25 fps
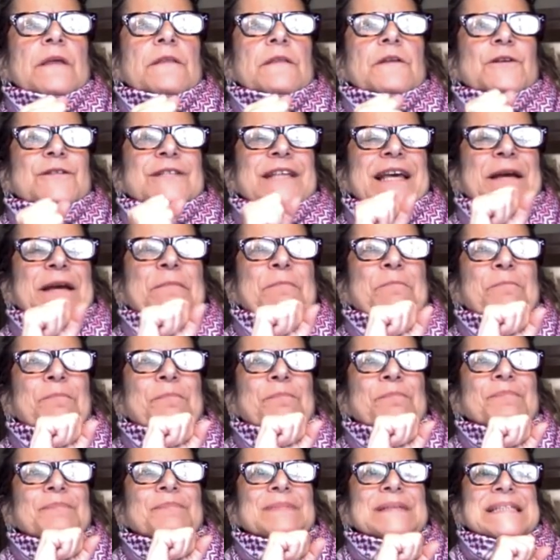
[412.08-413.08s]
there's like
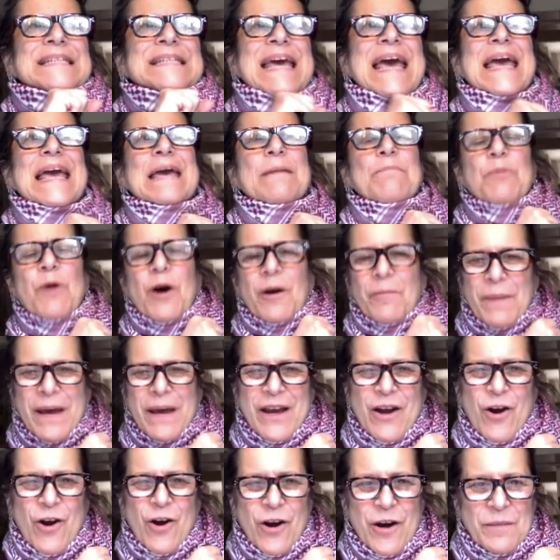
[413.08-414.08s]
tape on
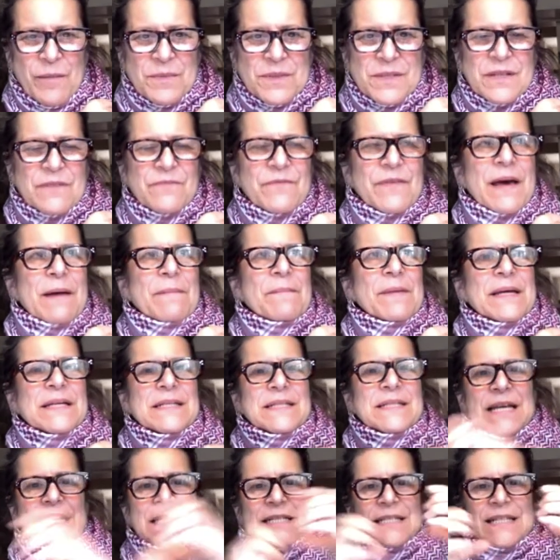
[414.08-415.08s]
my arms, if that
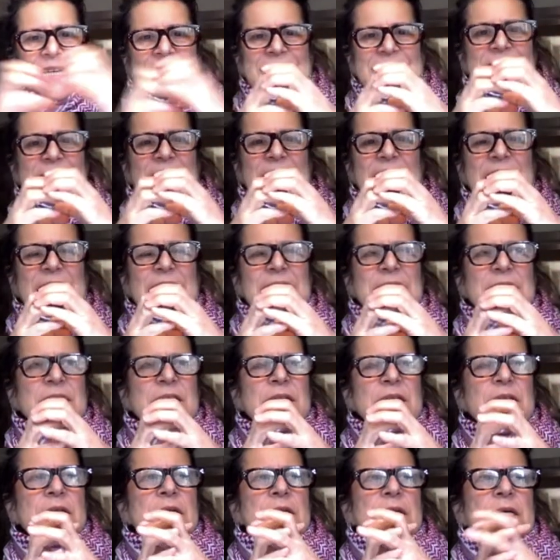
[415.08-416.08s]
makes sense, like tight.
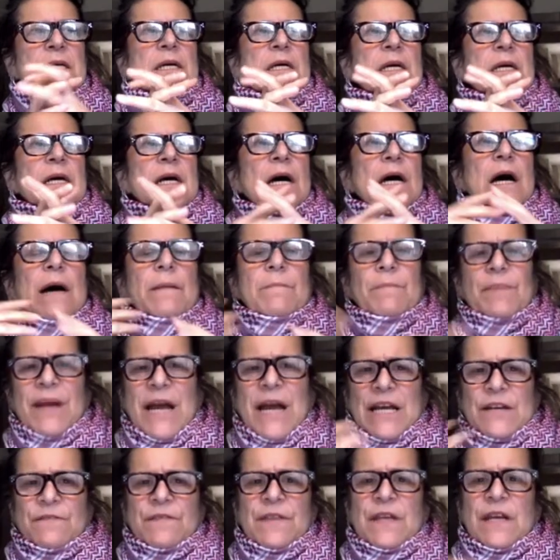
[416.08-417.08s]
But
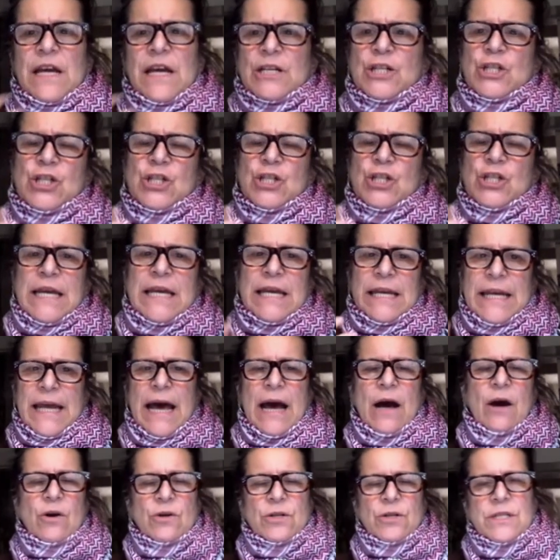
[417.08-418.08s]
then I shake it
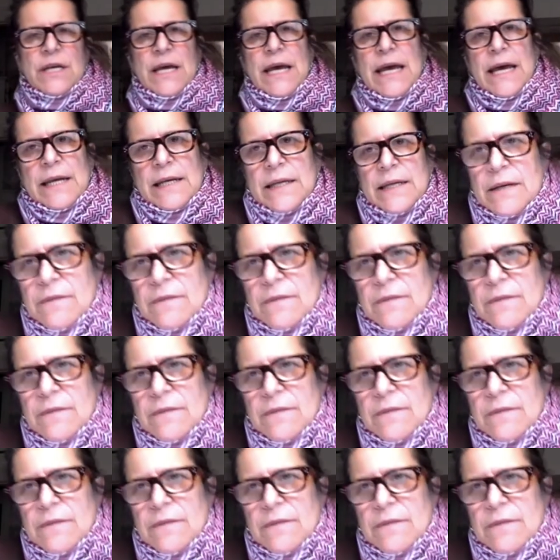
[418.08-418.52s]
out and